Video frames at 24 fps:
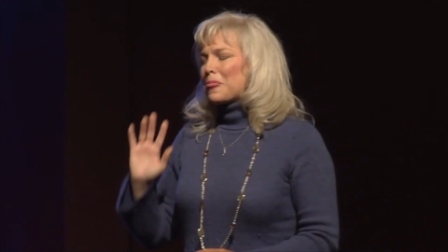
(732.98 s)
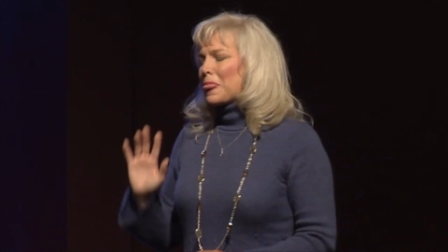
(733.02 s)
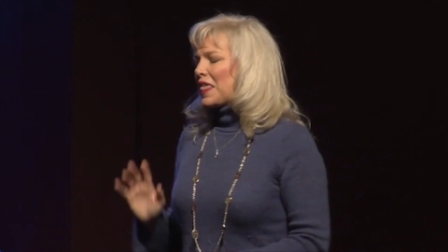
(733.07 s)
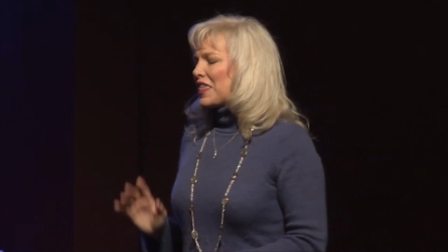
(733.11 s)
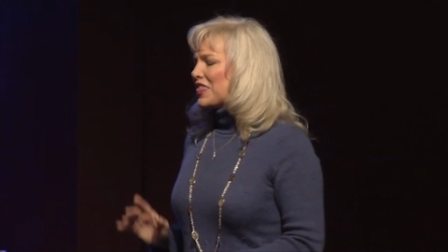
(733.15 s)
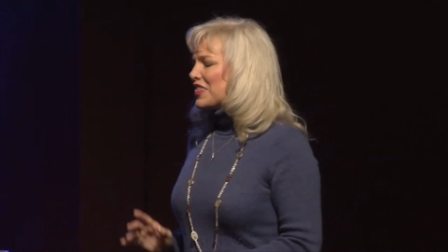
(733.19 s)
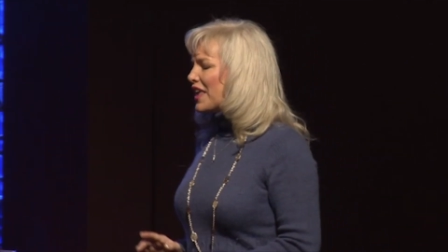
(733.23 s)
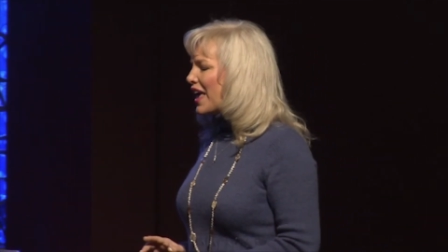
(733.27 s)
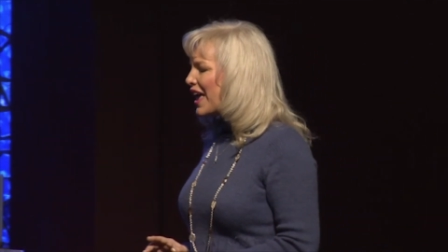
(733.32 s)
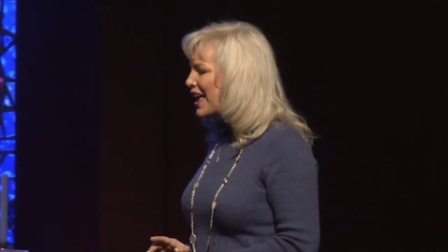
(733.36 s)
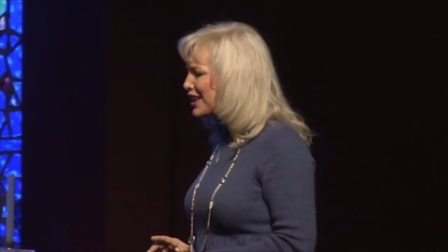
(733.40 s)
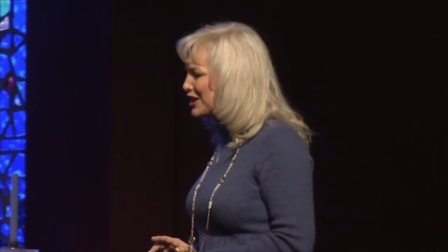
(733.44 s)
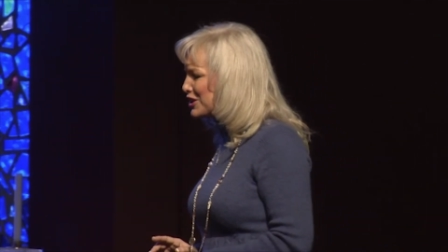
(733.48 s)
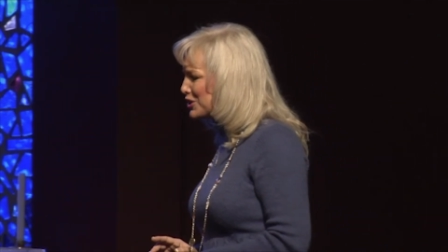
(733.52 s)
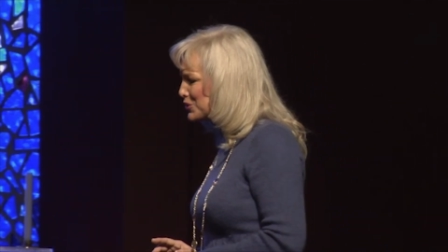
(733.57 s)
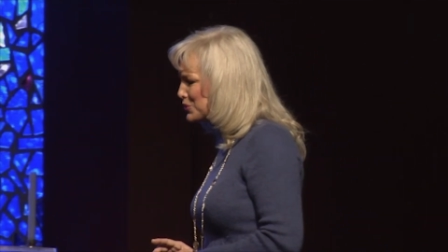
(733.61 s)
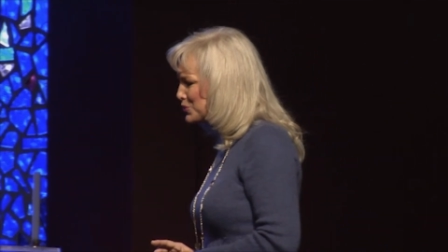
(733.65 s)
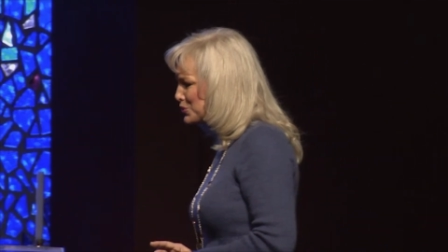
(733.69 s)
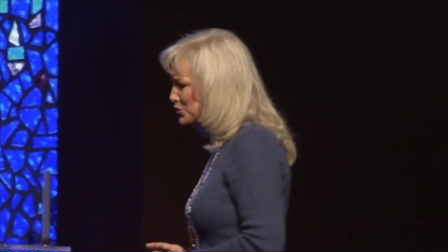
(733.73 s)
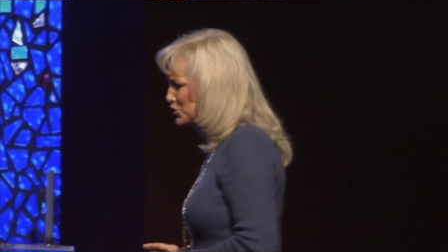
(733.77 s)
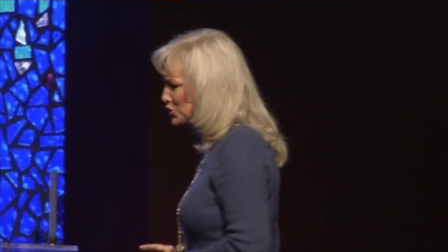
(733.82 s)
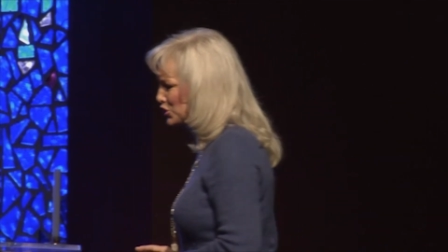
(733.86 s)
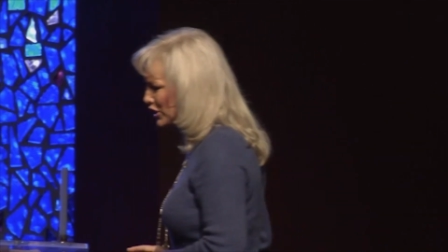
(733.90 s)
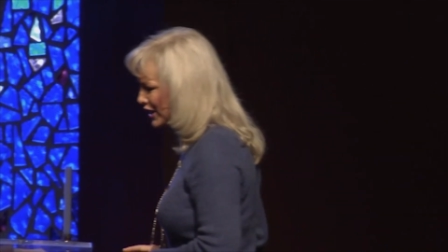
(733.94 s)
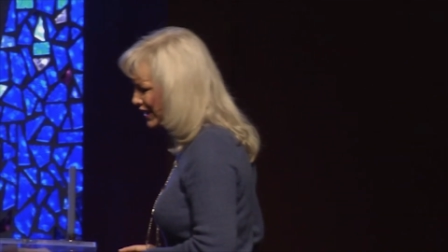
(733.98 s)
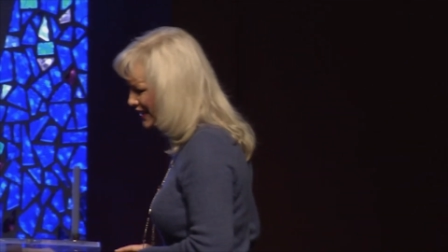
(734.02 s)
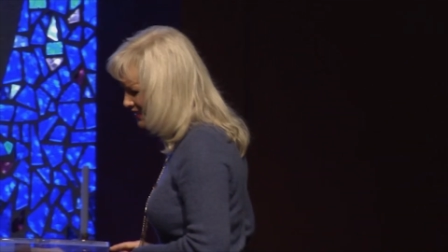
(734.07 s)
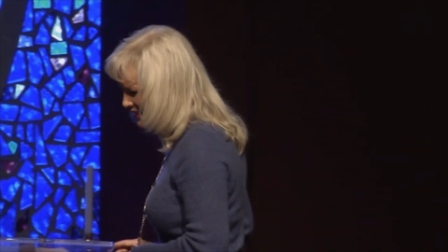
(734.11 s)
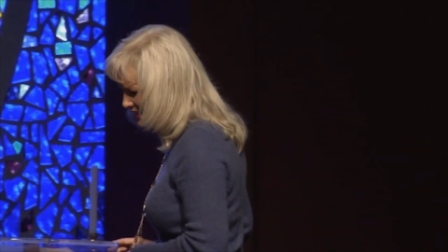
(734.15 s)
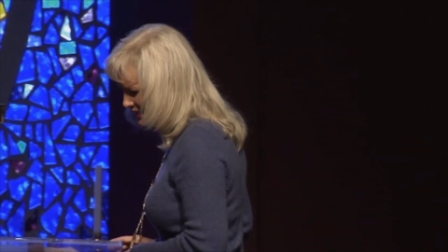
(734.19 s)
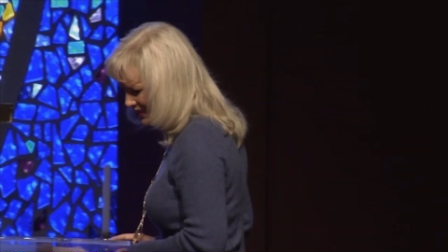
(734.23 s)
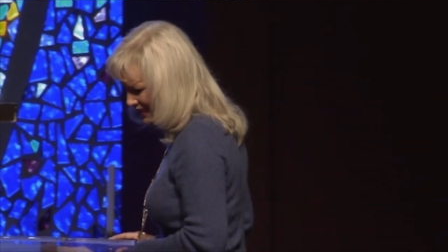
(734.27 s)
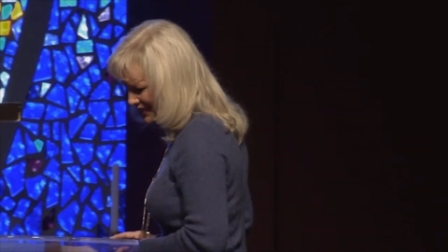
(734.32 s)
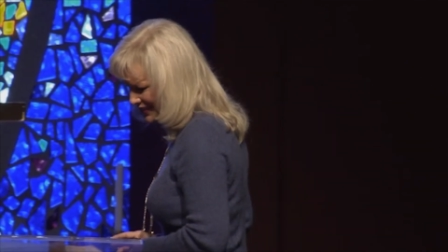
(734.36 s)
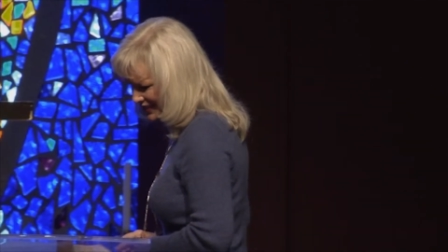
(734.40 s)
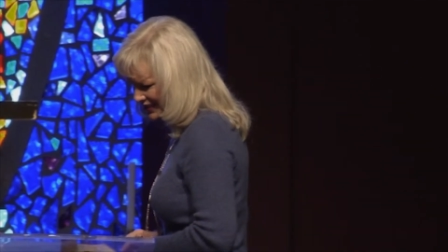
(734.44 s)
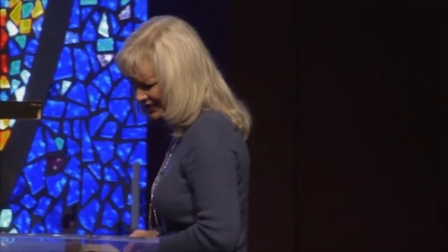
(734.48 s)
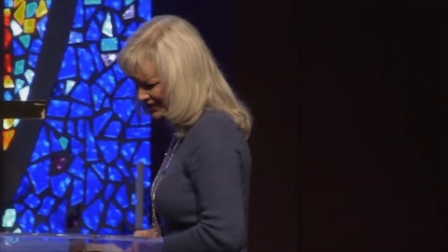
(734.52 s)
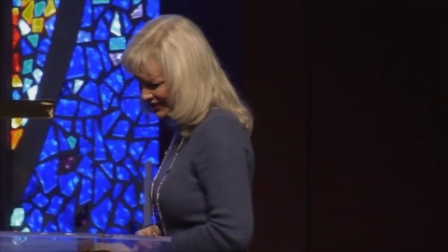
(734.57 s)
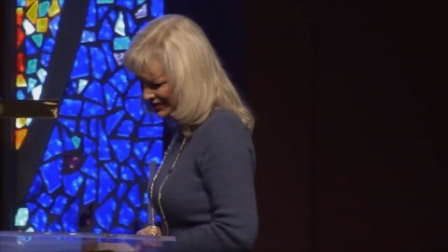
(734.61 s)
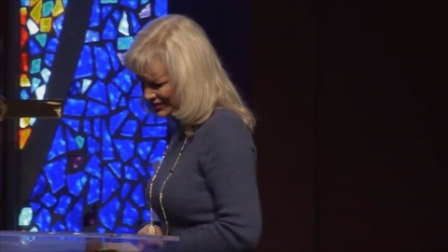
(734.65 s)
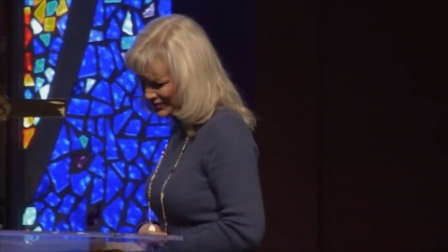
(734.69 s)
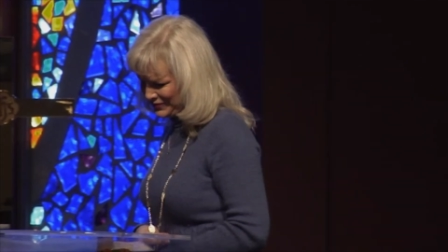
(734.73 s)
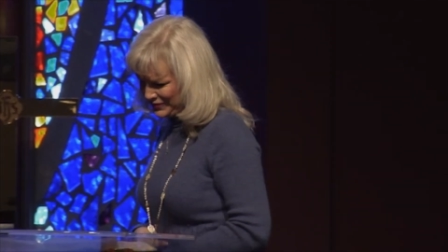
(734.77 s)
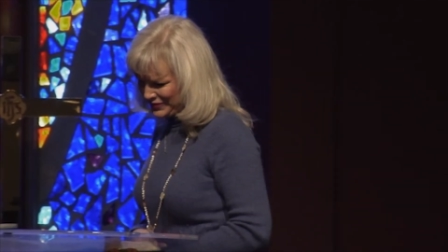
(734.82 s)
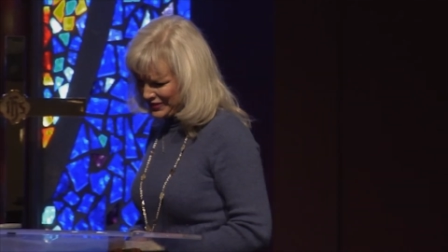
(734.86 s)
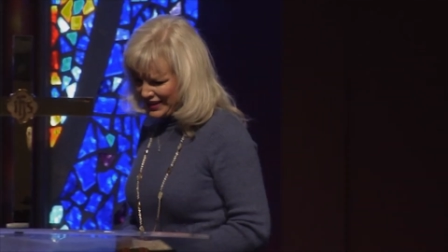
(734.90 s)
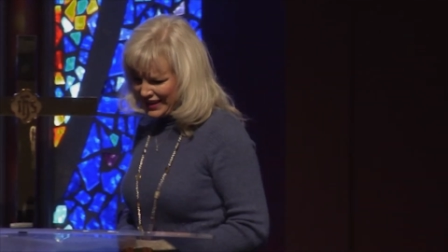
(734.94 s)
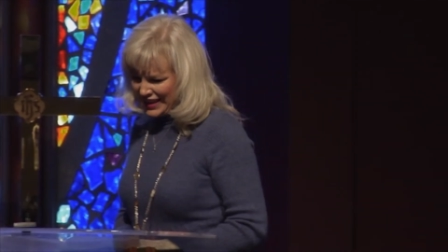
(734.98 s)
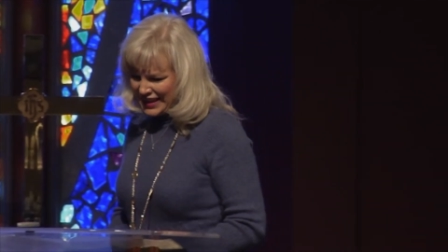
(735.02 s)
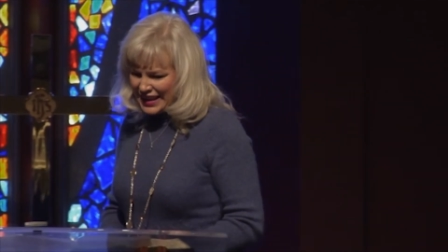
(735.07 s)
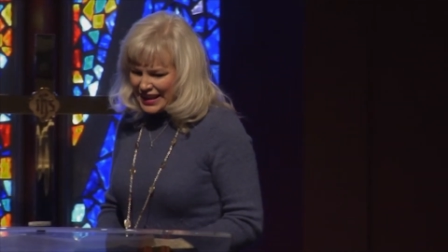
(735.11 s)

Thank you, Jesus.